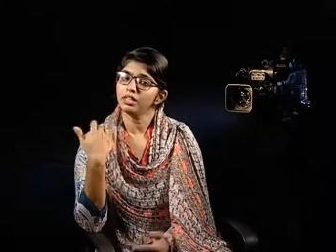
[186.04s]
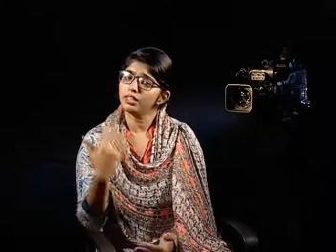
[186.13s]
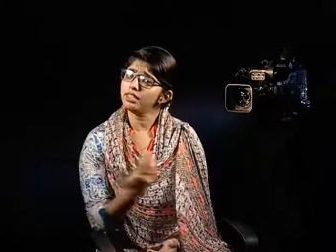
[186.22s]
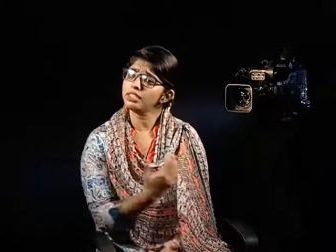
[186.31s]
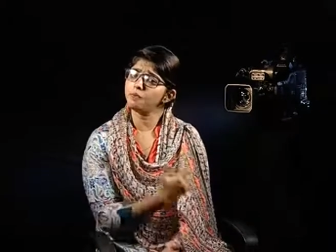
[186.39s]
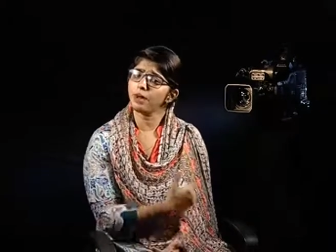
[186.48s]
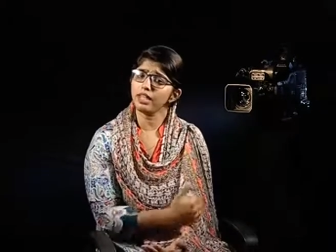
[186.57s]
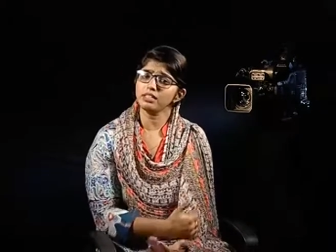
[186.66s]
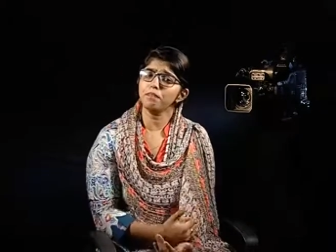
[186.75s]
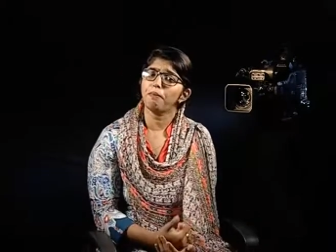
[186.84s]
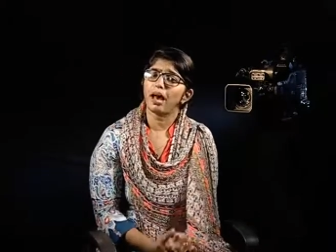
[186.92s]
This breaks
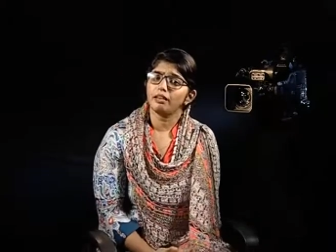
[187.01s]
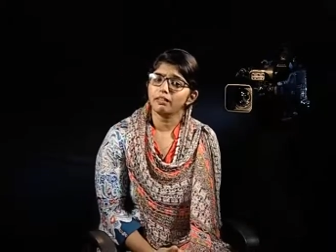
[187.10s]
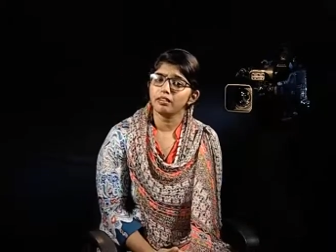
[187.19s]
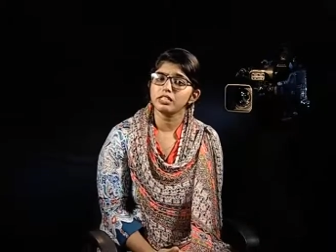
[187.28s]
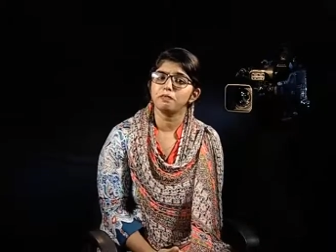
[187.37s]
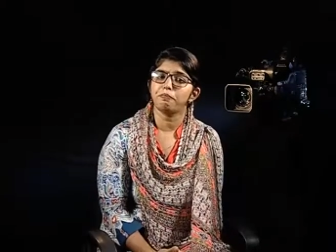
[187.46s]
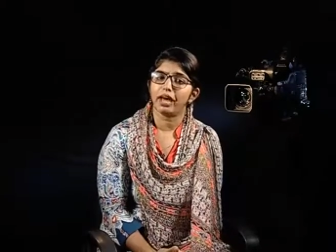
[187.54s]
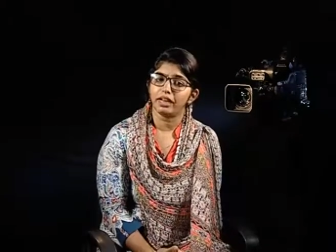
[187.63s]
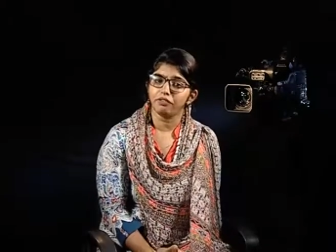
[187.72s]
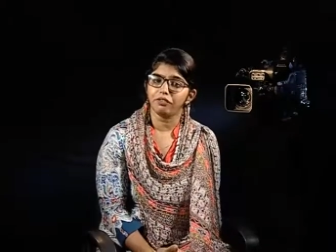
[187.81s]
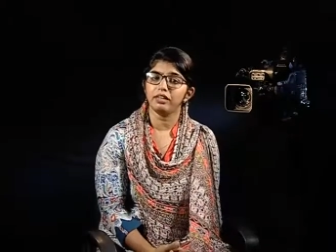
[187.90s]
the barriers
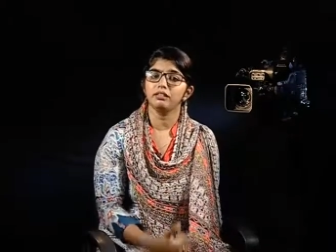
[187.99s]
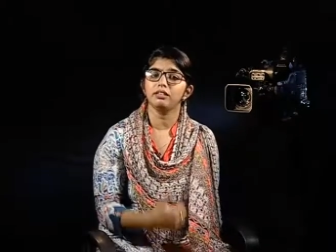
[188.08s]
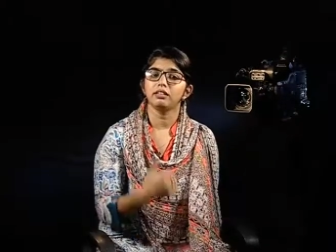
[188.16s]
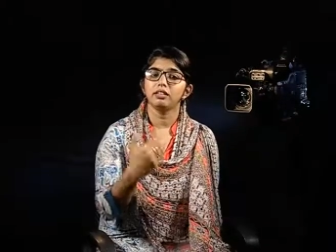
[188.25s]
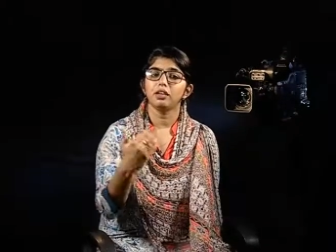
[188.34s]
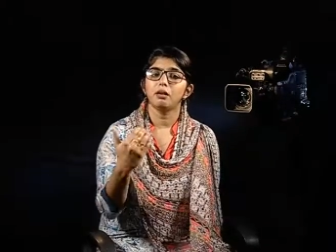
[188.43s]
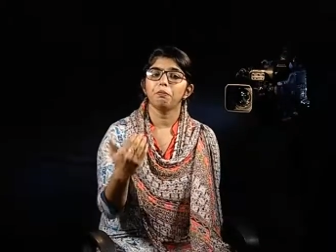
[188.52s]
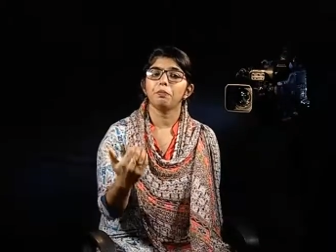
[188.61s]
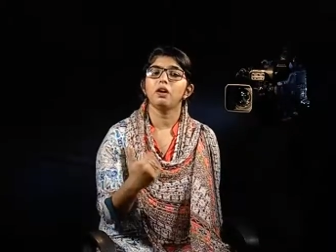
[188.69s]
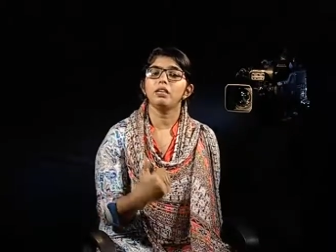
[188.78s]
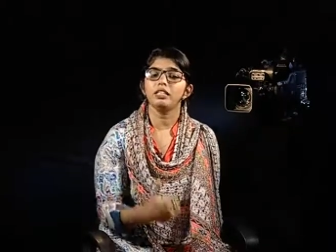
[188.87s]
bandwidth,
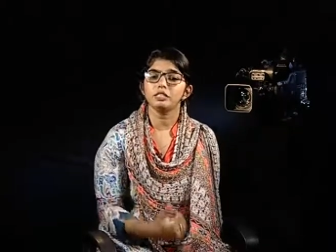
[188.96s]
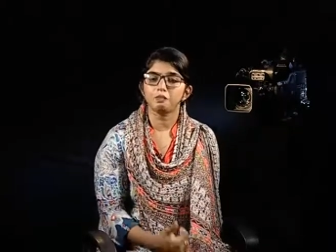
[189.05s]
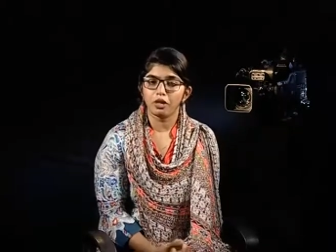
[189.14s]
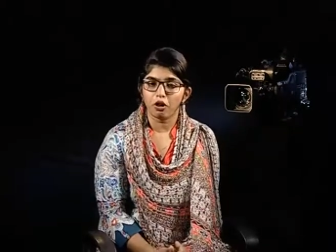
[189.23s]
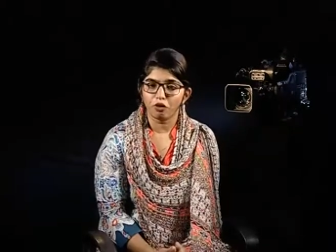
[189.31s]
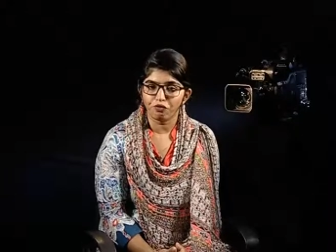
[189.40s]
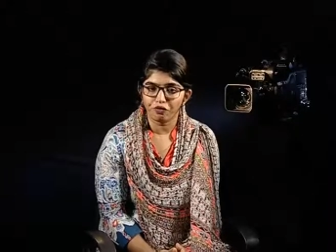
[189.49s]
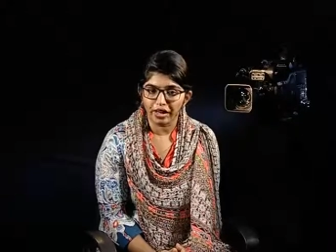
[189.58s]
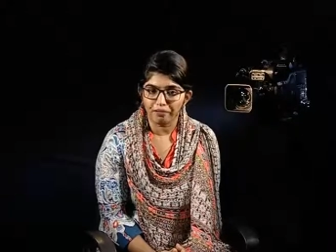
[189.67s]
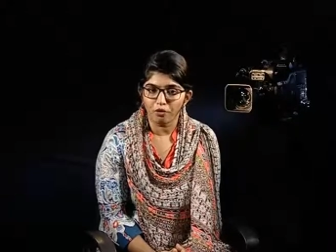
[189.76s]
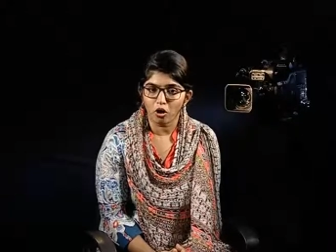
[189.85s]
poor display of
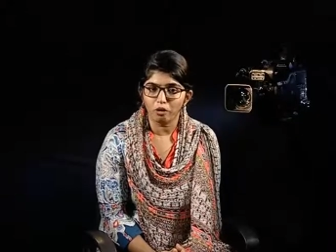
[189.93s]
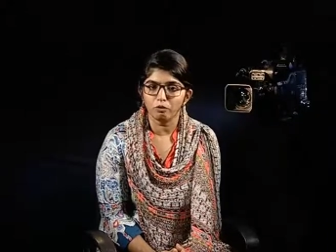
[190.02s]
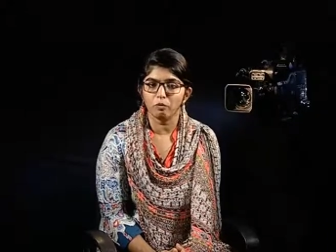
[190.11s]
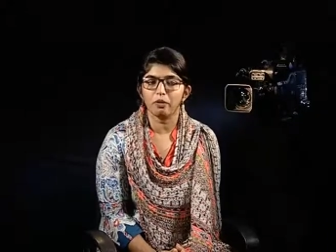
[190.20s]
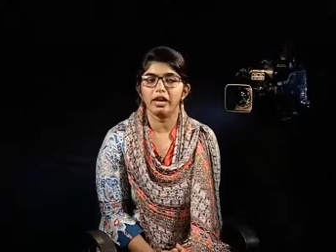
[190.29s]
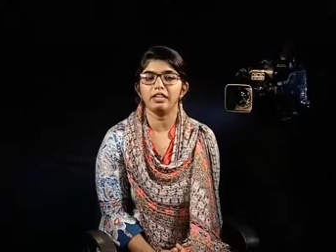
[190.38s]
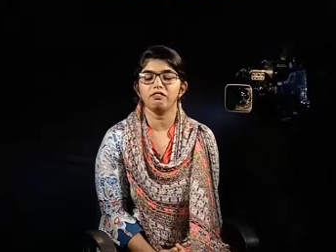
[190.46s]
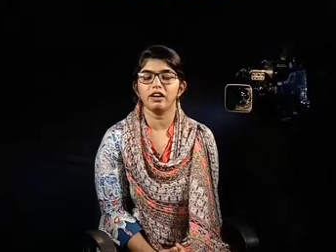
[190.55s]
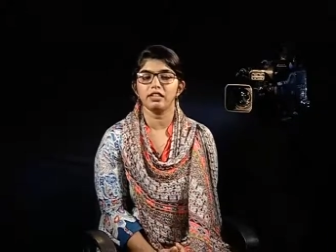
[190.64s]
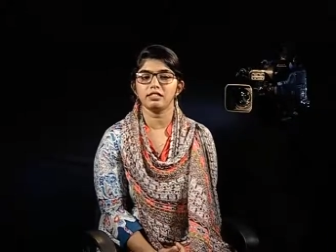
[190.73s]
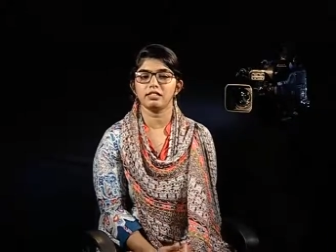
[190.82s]
web on mobile
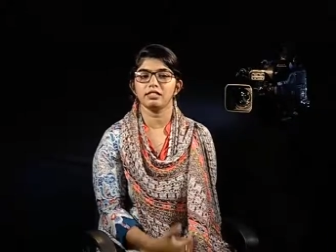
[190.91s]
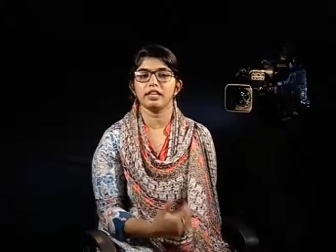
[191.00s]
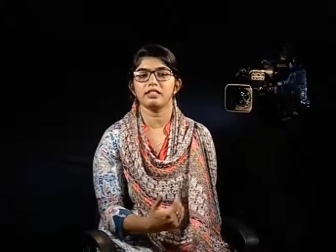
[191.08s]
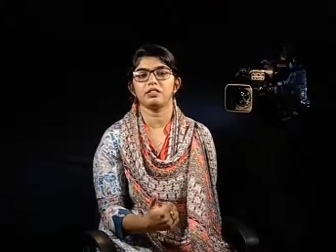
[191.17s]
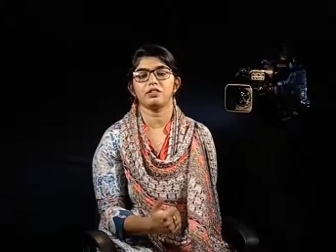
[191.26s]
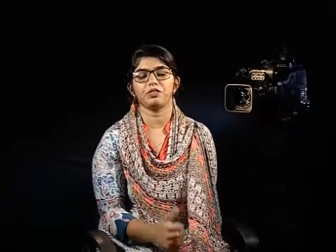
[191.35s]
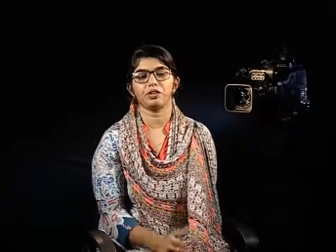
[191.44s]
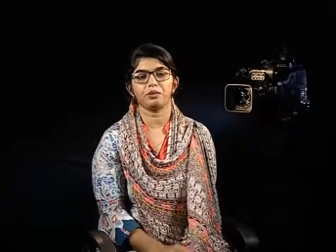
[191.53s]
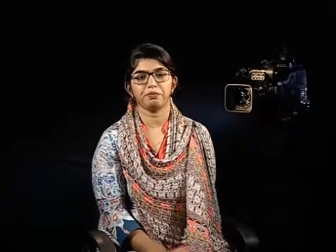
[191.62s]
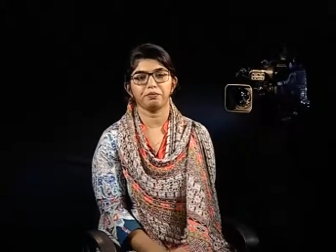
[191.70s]
devices, etc.